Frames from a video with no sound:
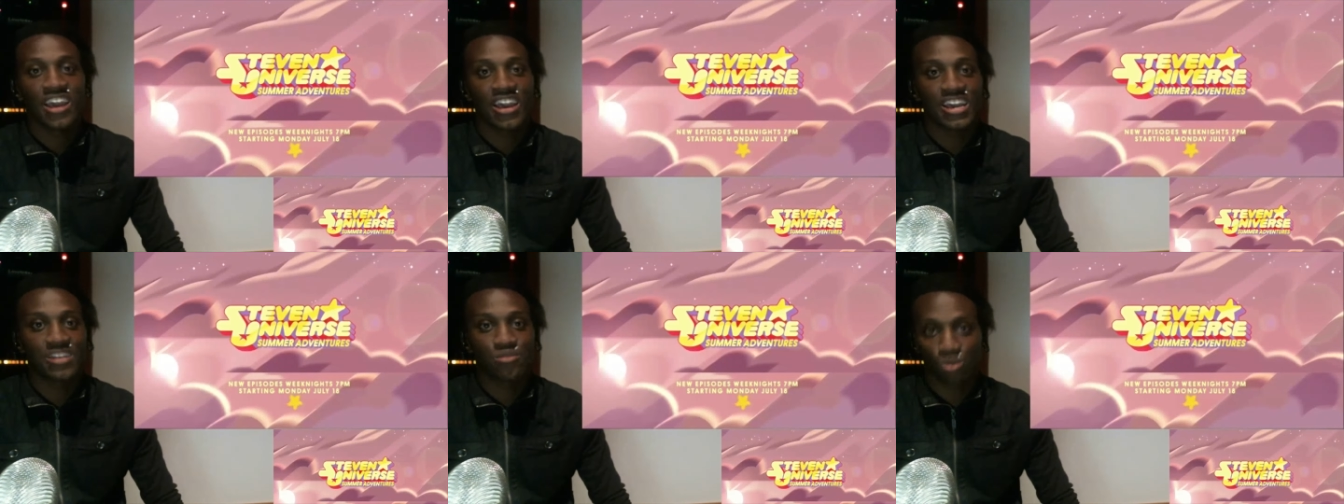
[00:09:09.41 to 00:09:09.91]

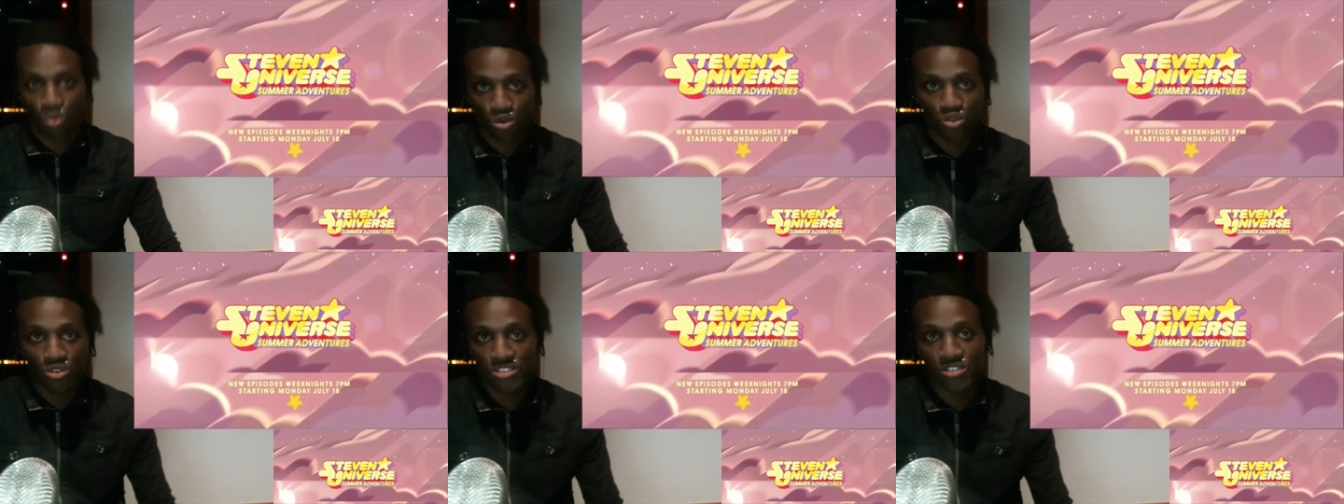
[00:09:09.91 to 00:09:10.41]
and will
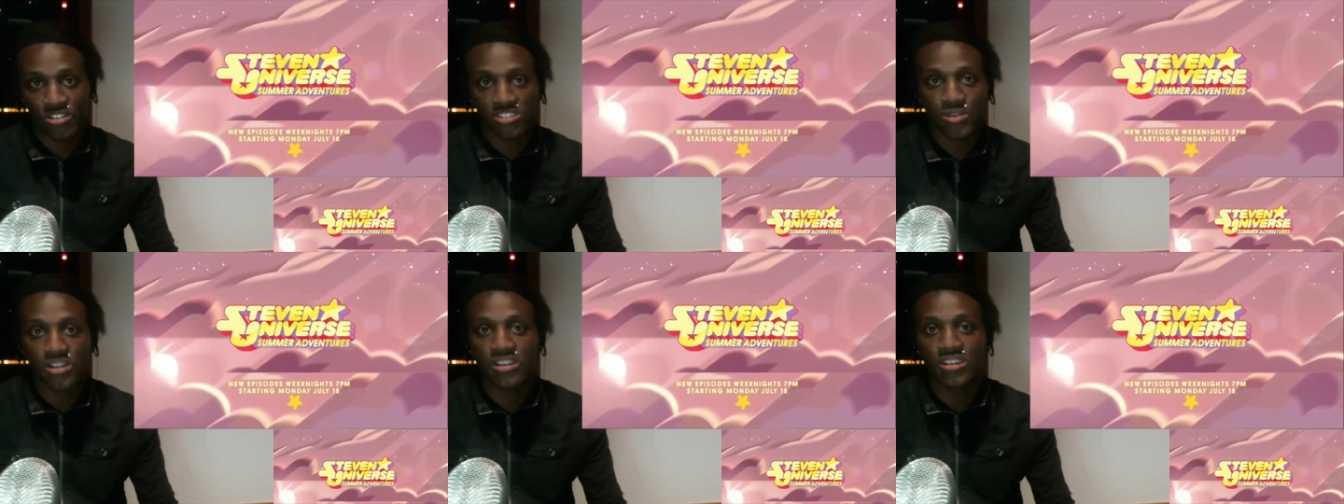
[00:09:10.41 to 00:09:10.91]
ruin your
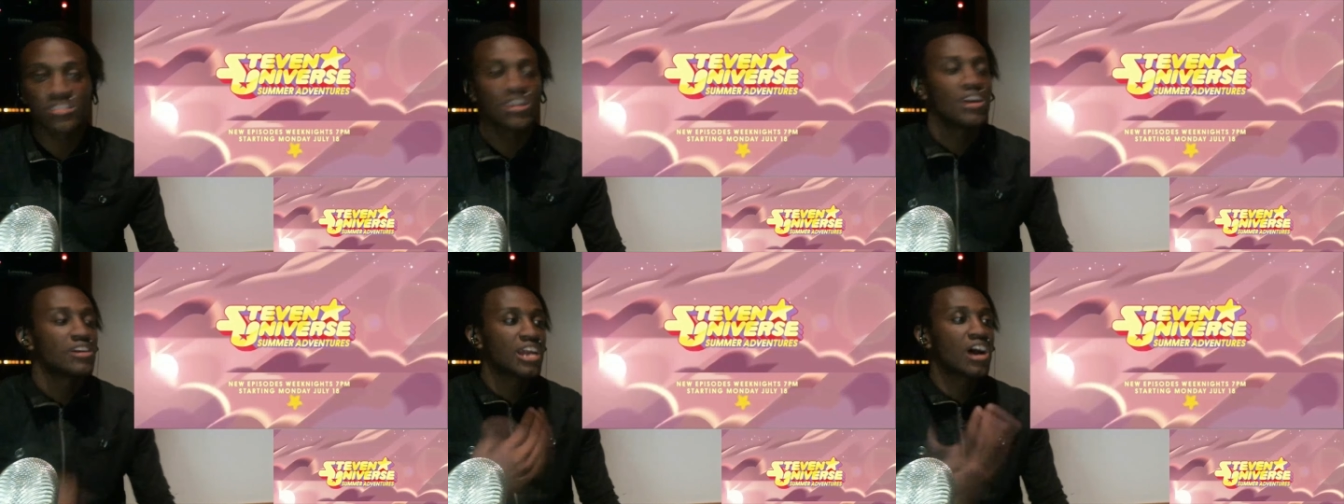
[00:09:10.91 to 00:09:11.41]
experience.
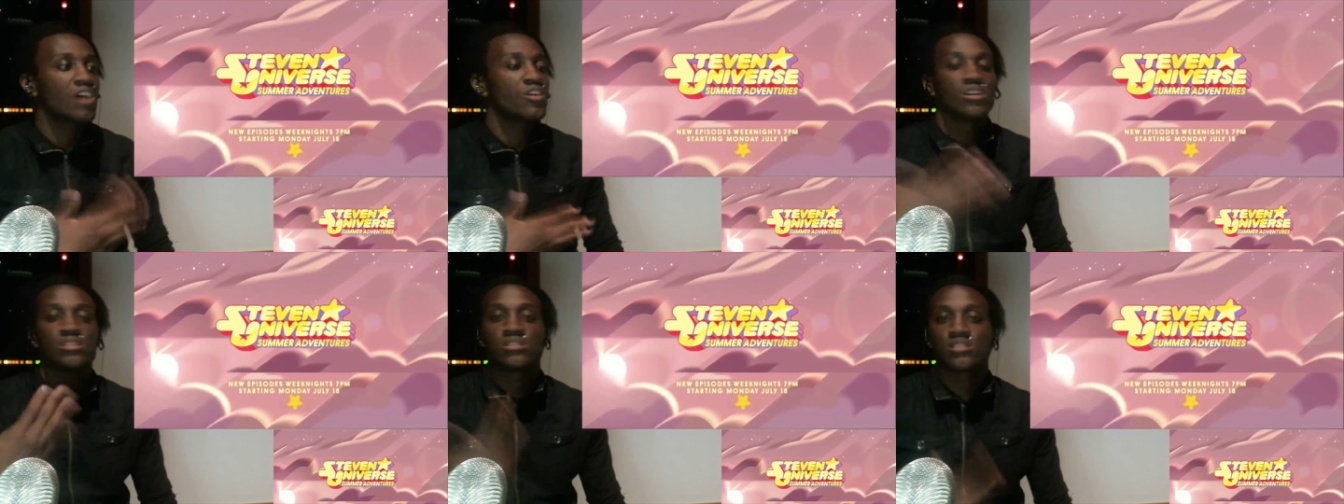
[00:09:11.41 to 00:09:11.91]
Now,
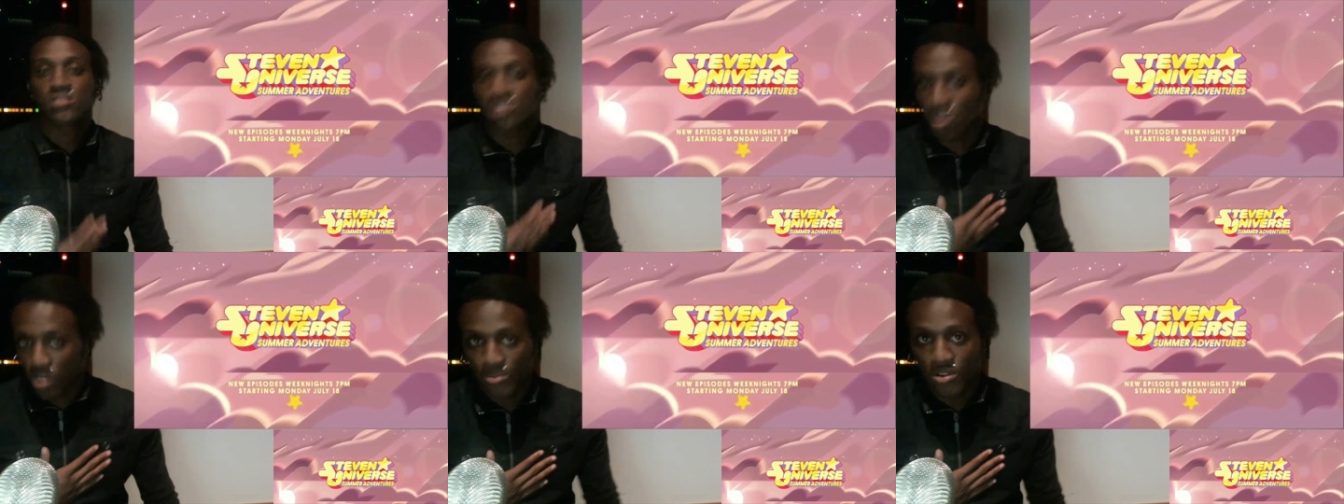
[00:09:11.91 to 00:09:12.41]

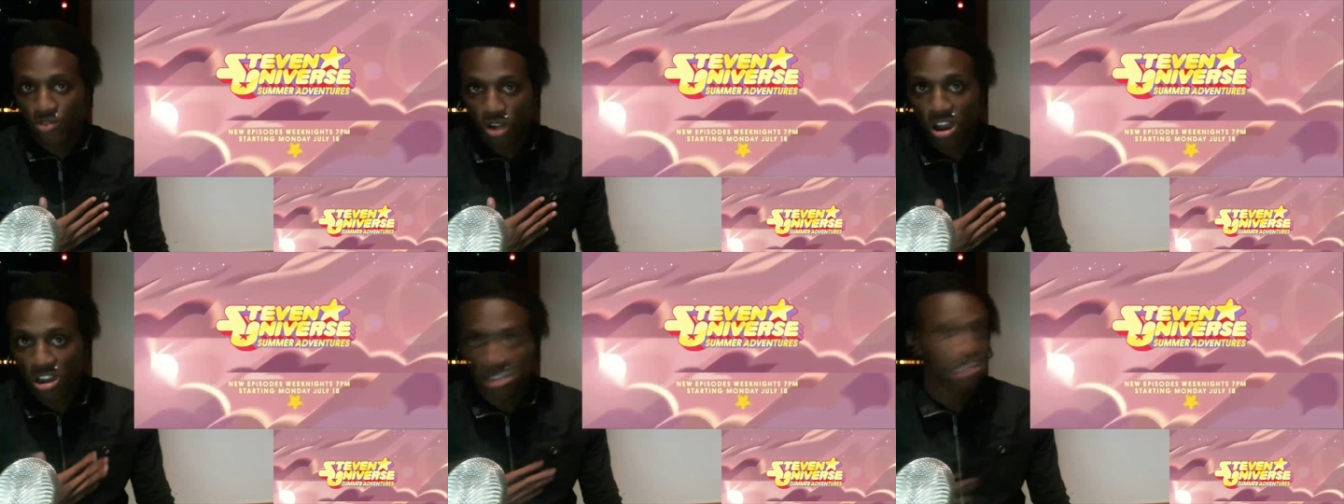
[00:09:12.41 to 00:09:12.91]
don't get me wrong.